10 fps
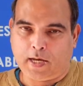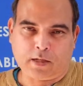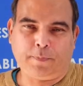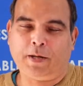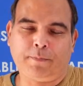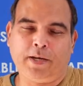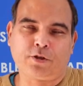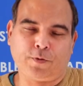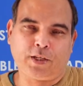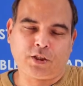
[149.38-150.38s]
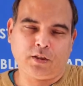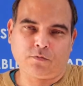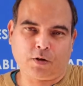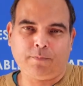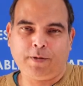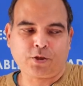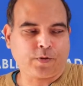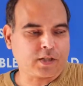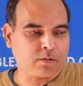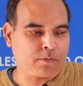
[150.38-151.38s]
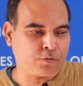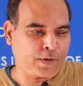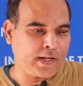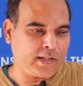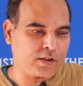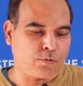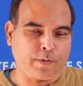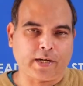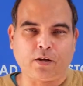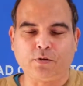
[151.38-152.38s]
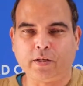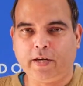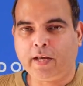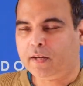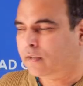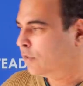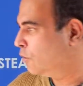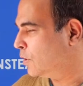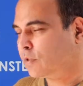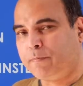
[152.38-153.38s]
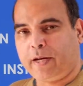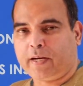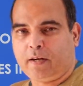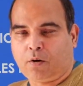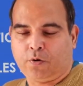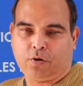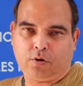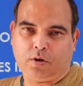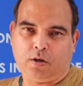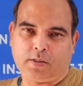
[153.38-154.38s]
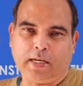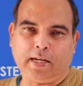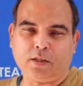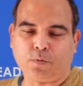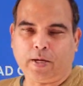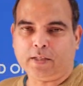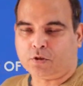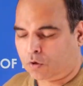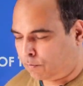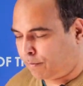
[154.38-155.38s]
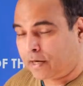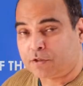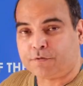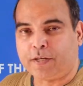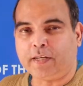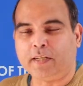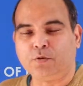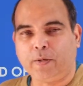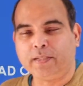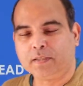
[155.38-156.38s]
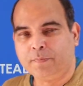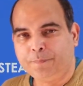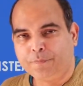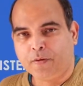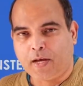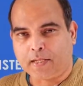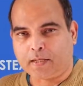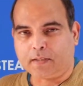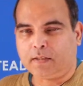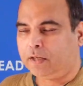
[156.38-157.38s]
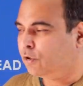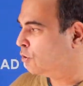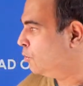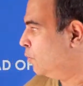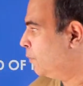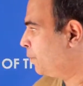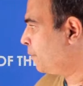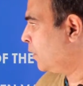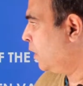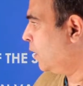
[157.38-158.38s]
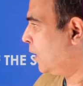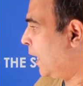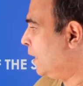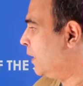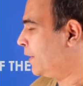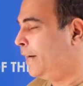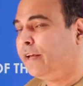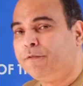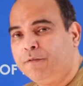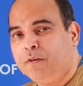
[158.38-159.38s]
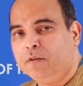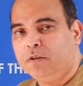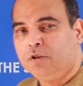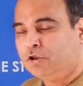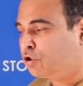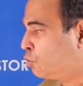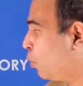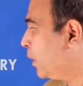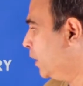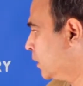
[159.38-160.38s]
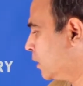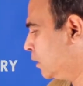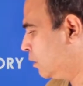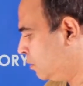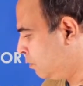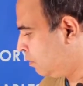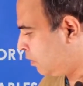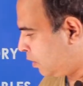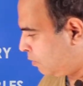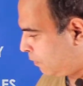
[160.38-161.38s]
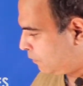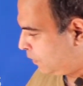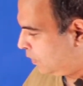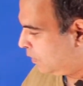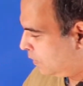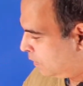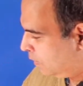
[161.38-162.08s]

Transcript: Arithmetic-based questions, word-based questions, it's very easy to break down the reading. You just break it down sentence-wise or parts of sentence-wise. And the other thing you do, rather than reading stories, one of the